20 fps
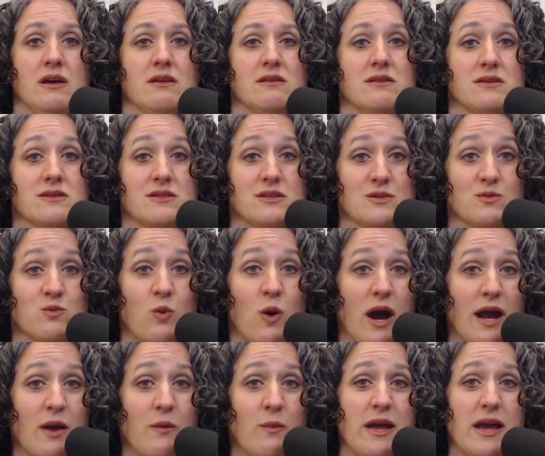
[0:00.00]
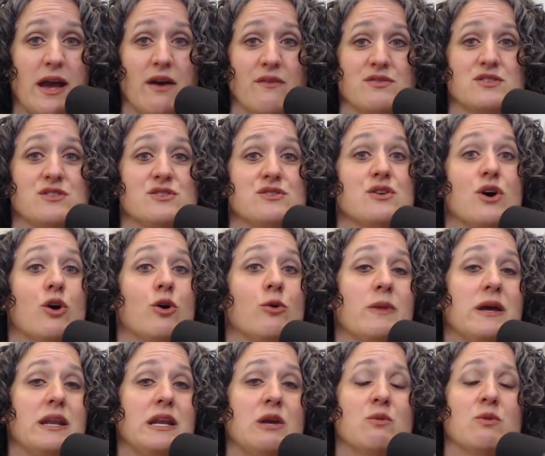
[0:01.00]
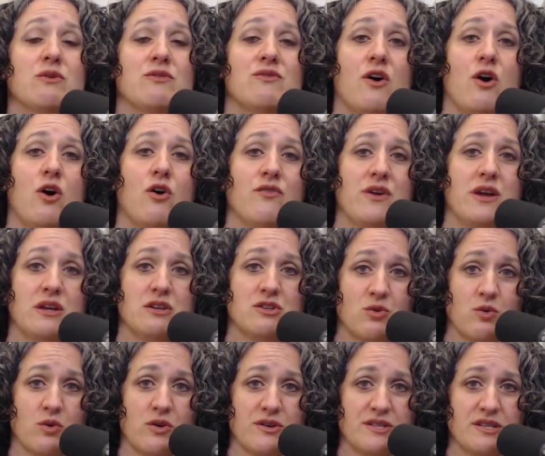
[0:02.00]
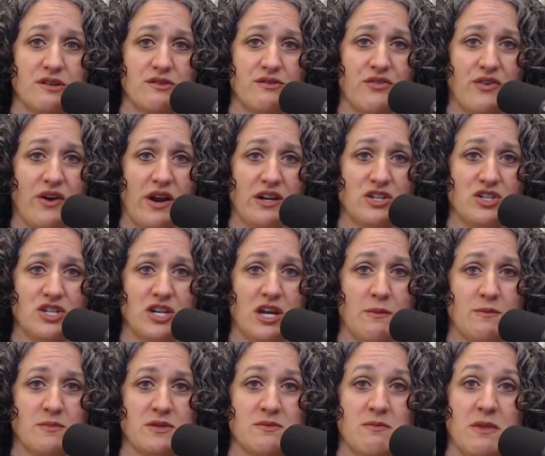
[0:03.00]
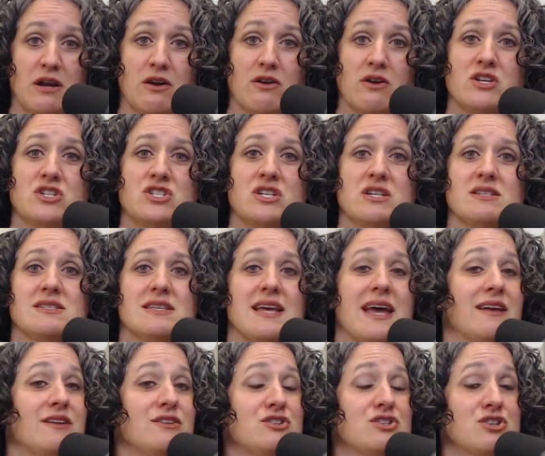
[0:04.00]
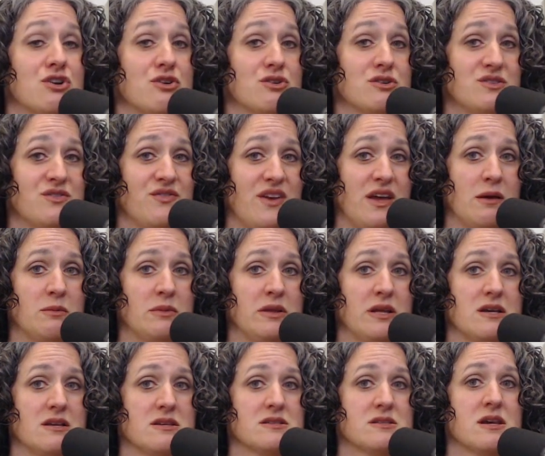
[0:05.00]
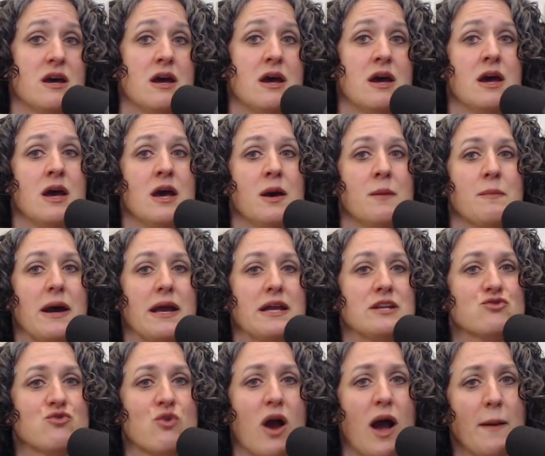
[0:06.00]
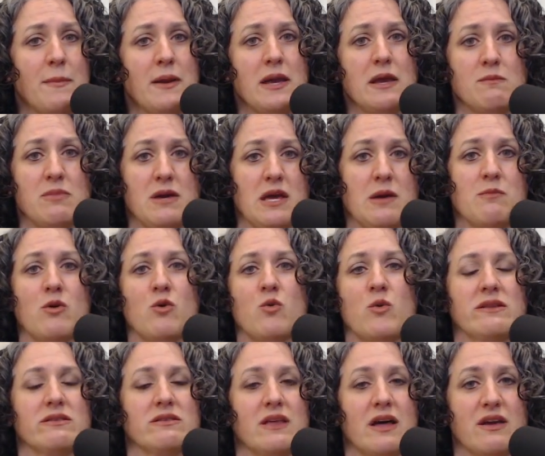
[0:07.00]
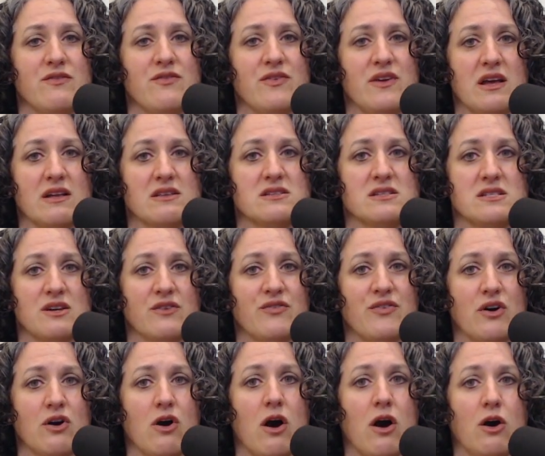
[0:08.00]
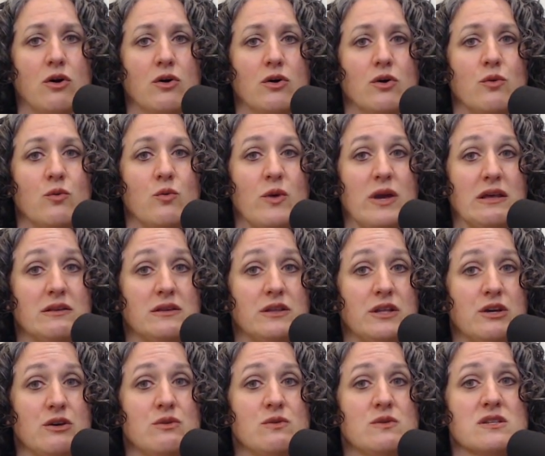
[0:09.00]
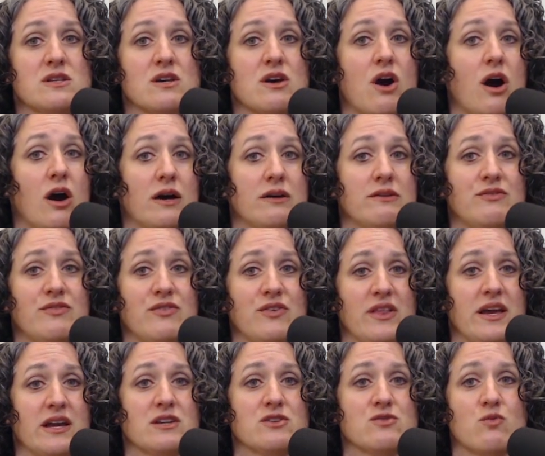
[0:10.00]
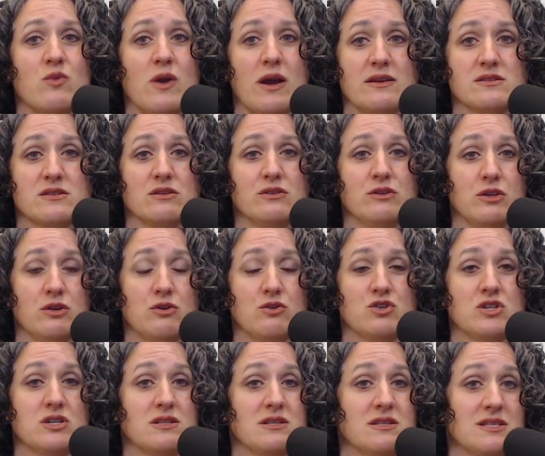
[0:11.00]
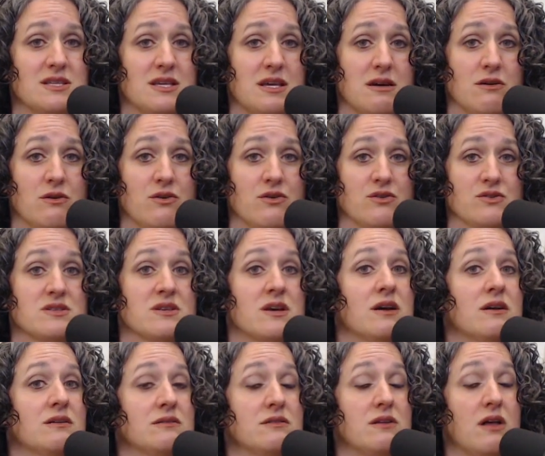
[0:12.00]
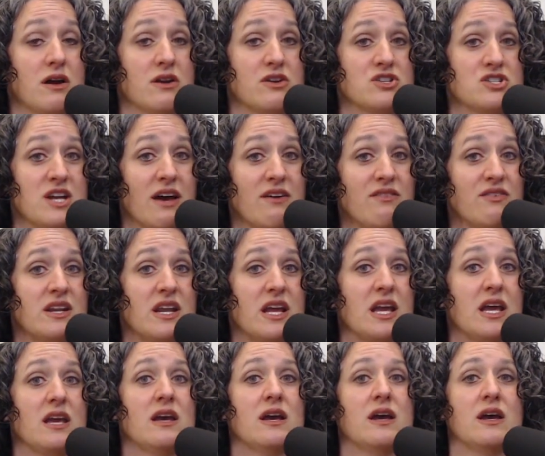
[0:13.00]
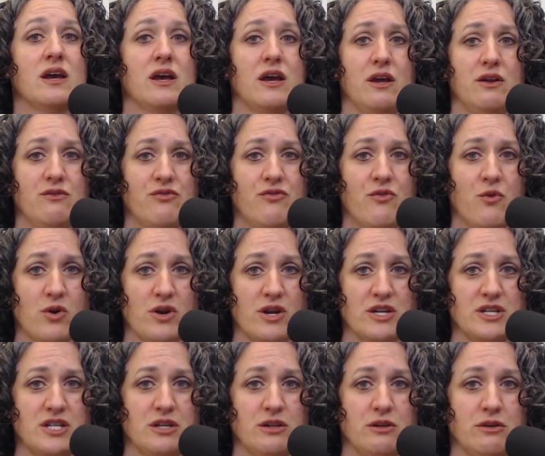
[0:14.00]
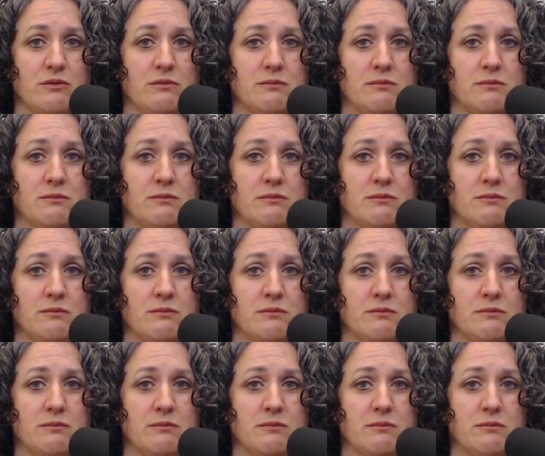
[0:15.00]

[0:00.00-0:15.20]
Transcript: This is why we have so many revolving doors in friendships, marriages, and church families. By dropping people when life gets difficult, we lose conflict resolution skills, longevity, and fortitude.